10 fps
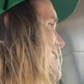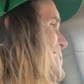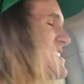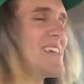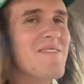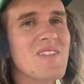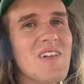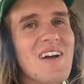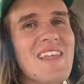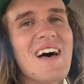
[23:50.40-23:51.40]
Something
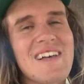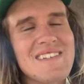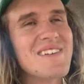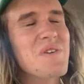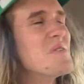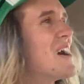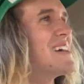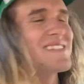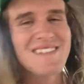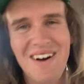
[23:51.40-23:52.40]
like that. It's
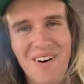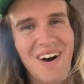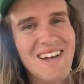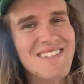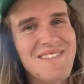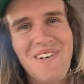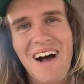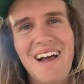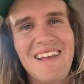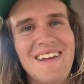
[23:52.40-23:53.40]
always the
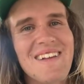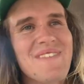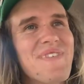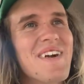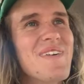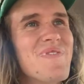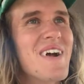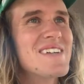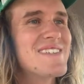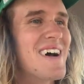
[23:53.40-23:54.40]
way. It's very
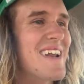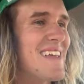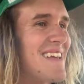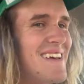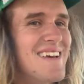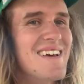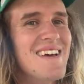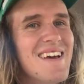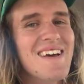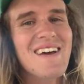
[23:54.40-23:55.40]
frustrating.
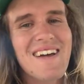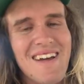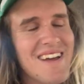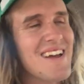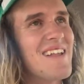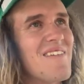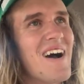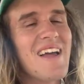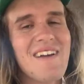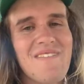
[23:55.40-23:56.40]

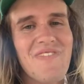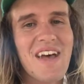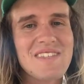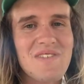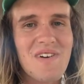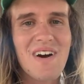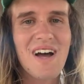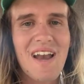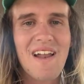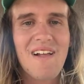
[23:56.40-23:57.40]
Anyway, that's
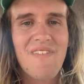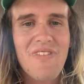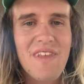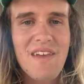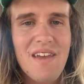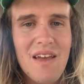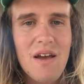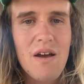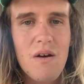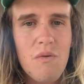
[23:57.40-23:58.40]
alright.
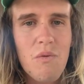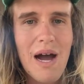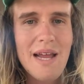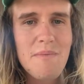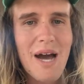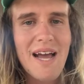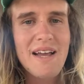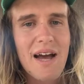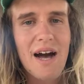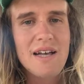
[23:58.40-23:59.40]
Wayne
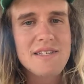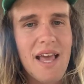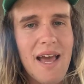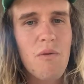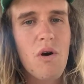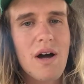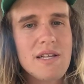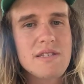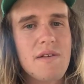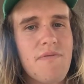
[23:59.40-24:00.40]
Mack asks, how wide
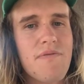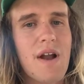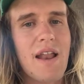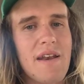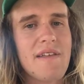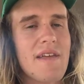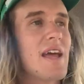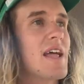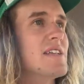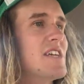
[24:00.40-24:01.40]
is the front?
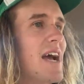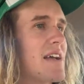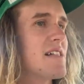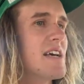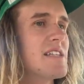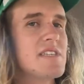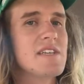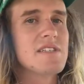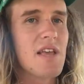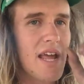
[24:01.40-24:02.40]
And Jack Clancy
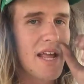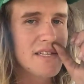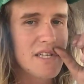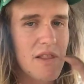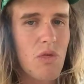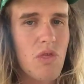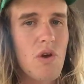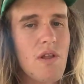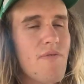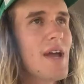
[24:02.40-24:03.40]
has answered
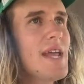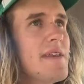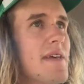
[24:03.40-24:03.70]
30 feet.